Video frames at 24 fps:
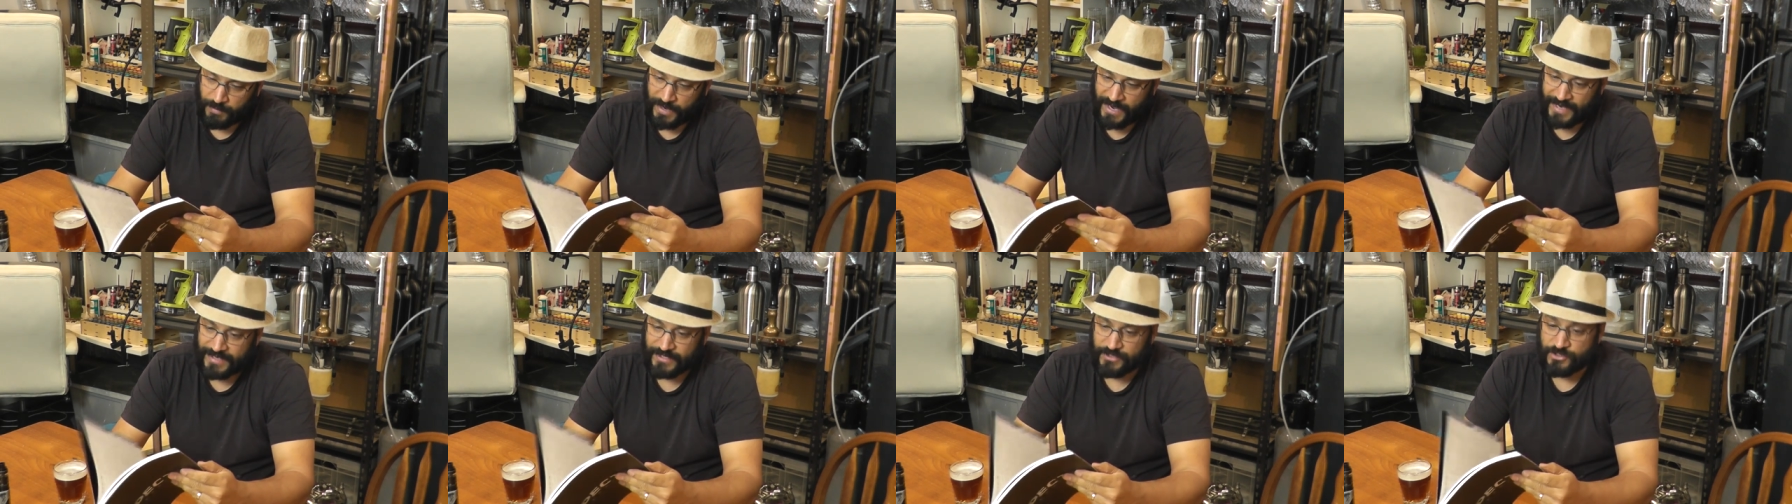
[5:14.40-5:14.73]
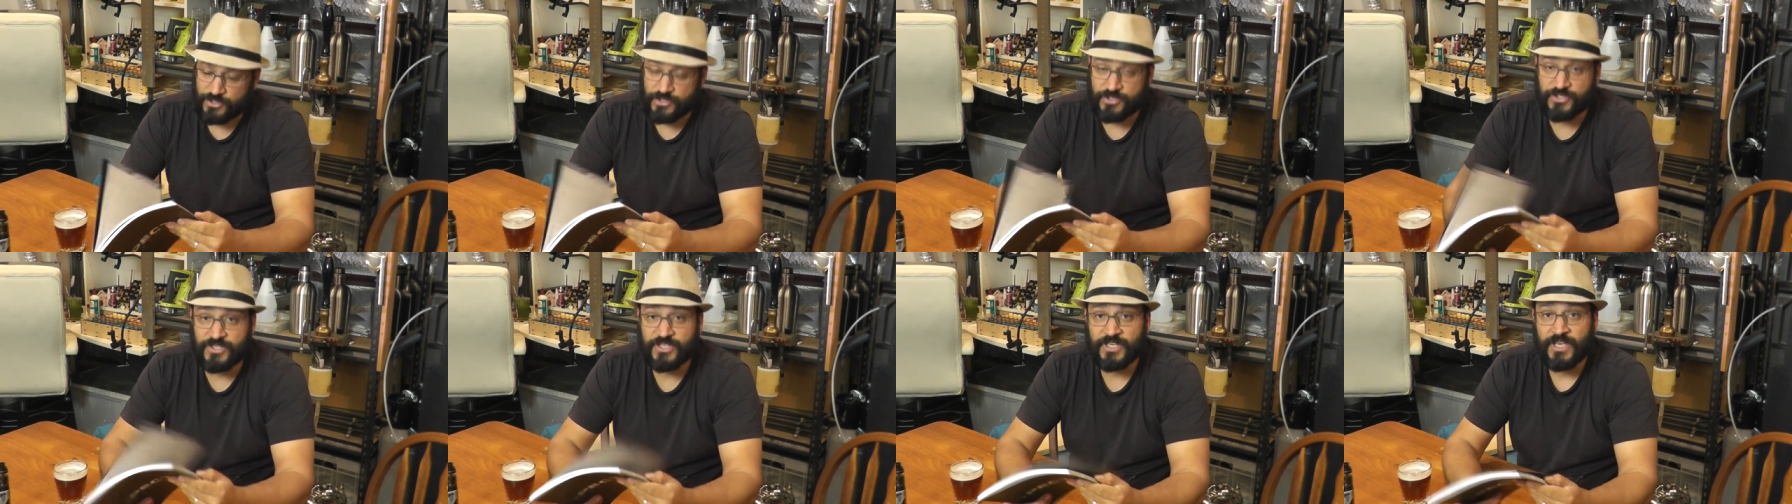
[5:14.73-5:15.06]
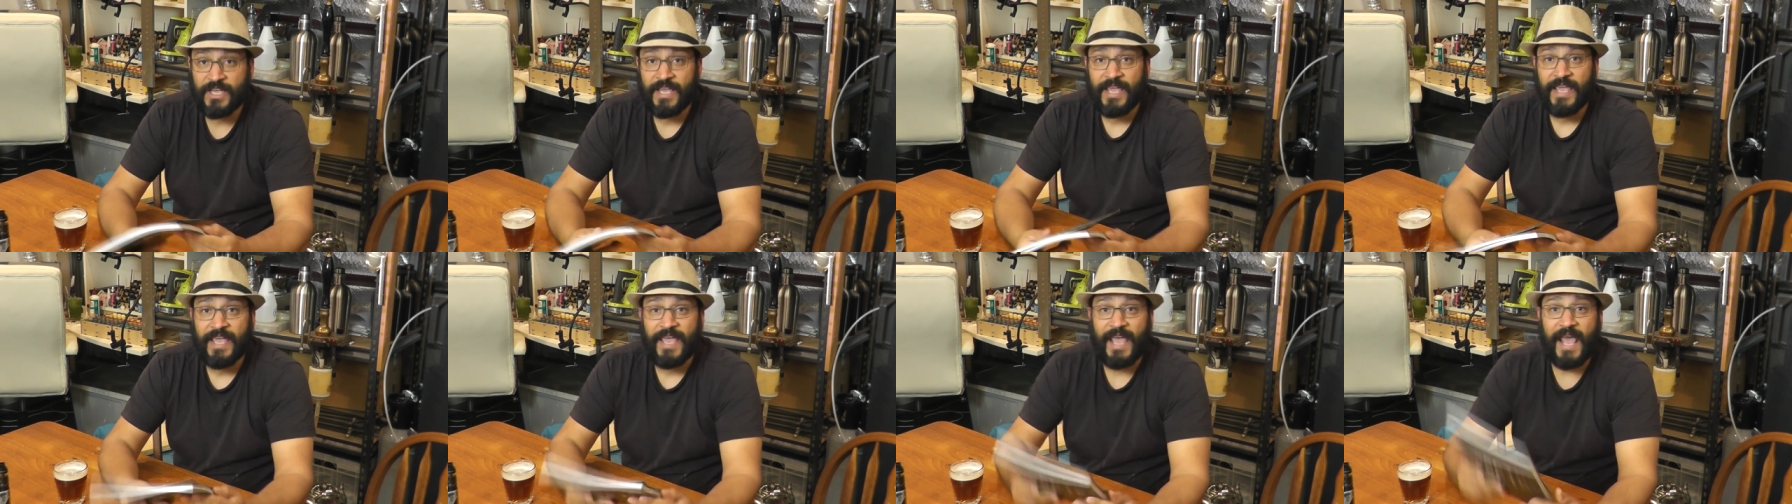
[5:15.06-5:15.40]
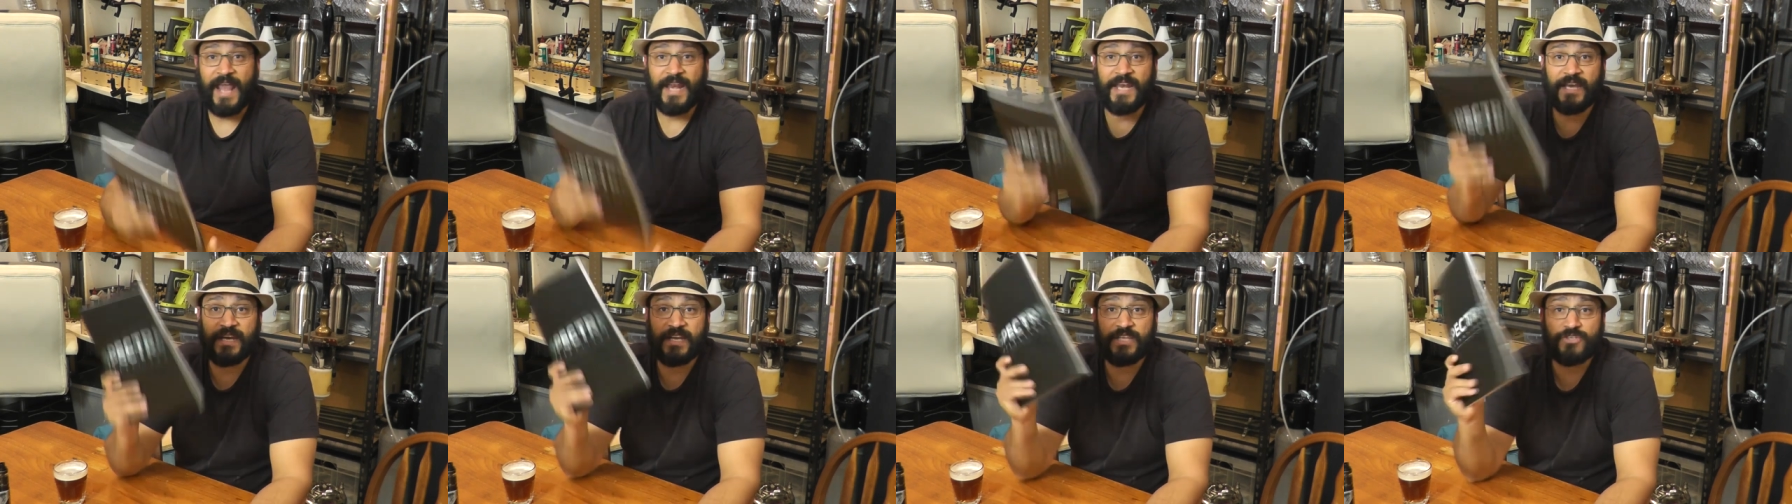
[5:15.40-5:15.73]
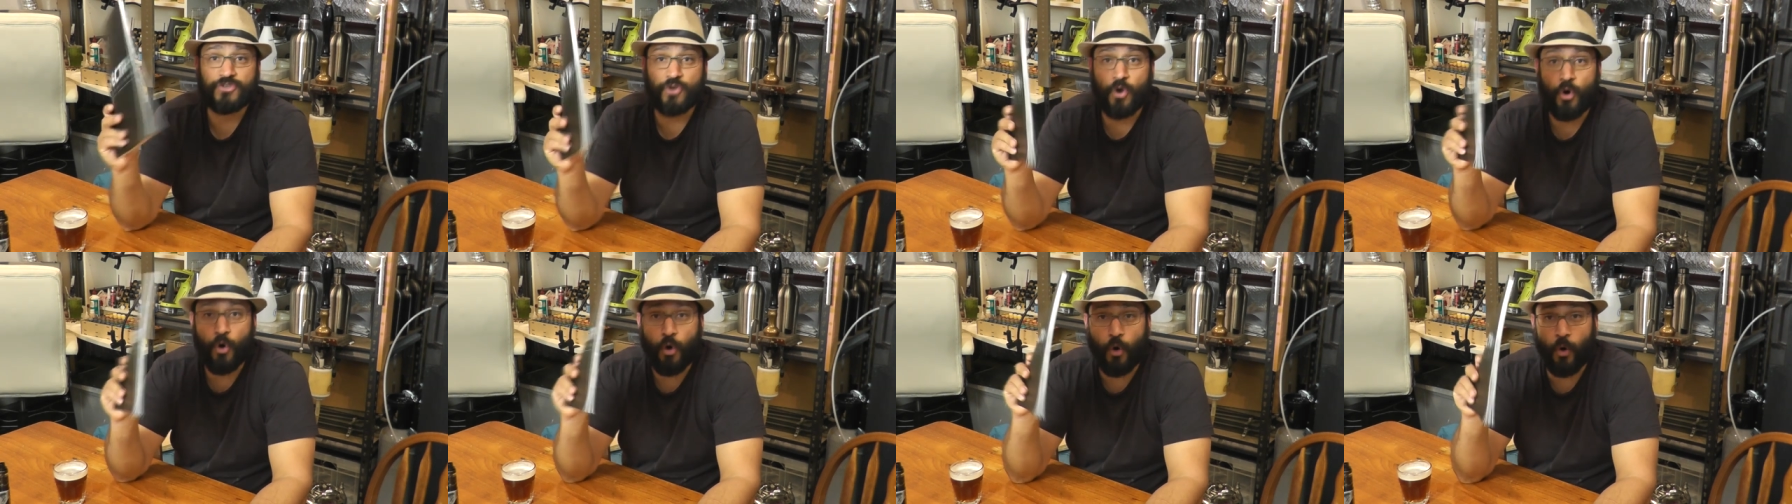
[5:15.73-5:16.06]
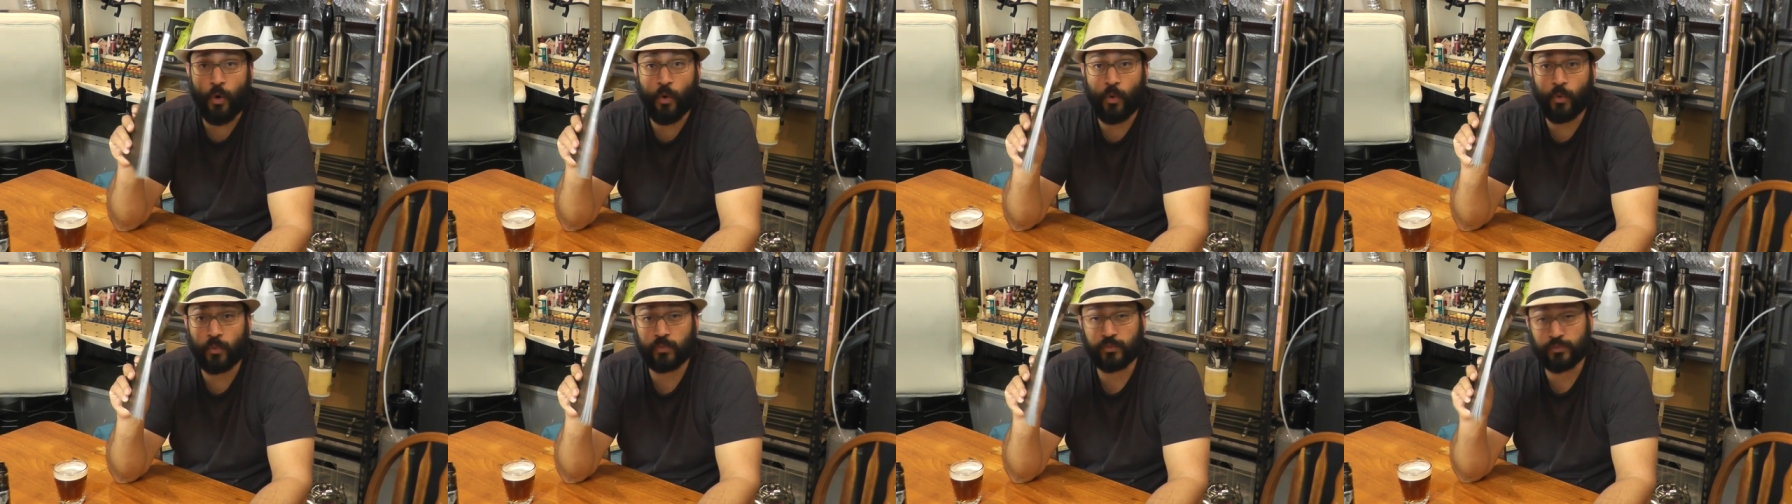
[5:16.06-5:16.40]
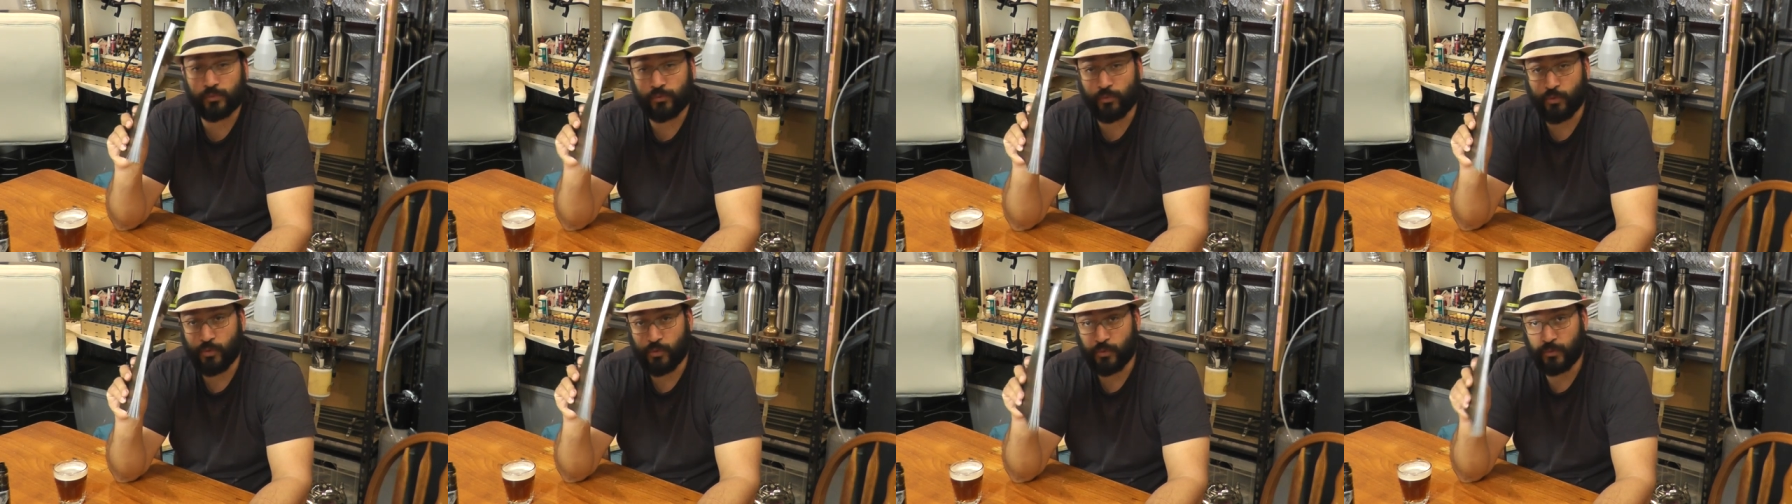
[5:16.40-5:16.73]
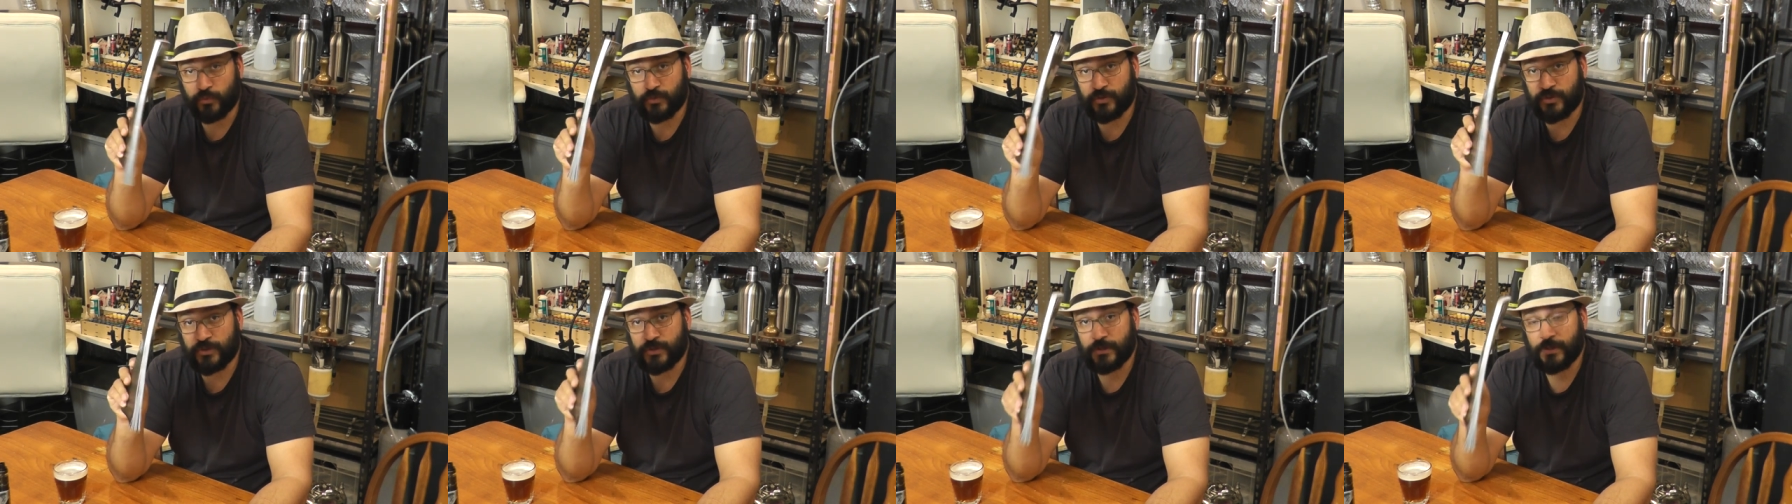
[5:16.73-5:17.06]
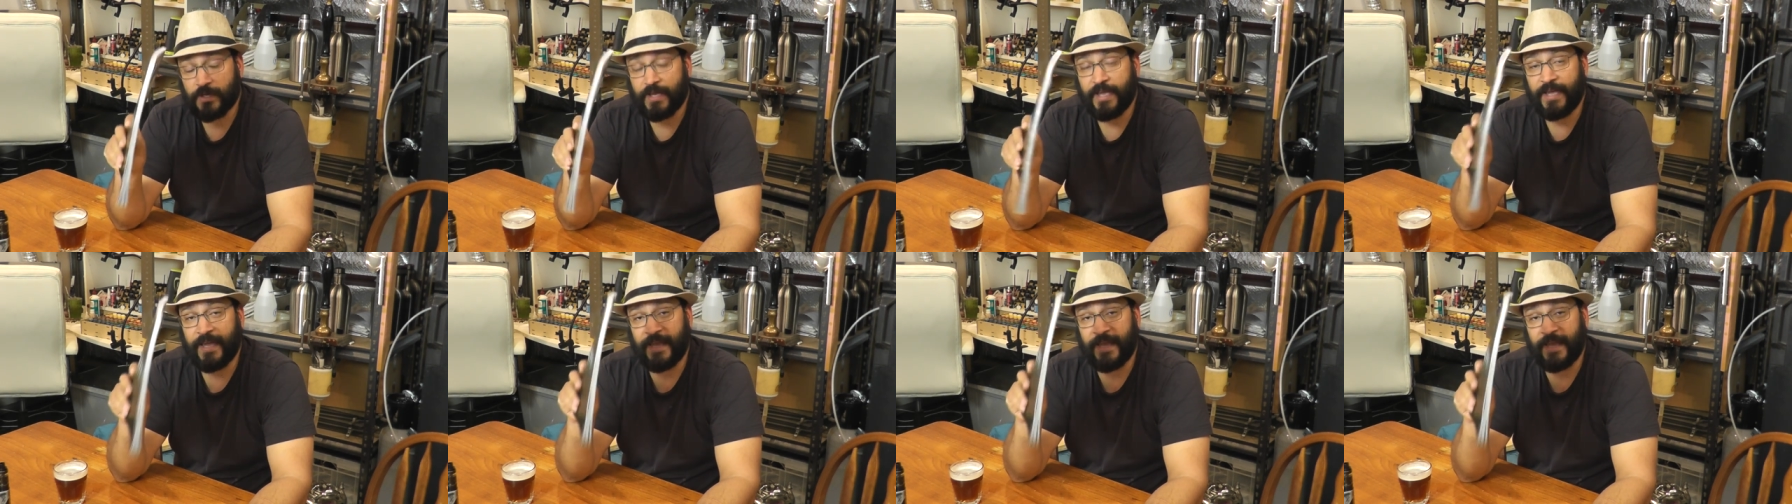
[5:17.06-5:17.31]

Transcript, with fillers: pages and it is all rules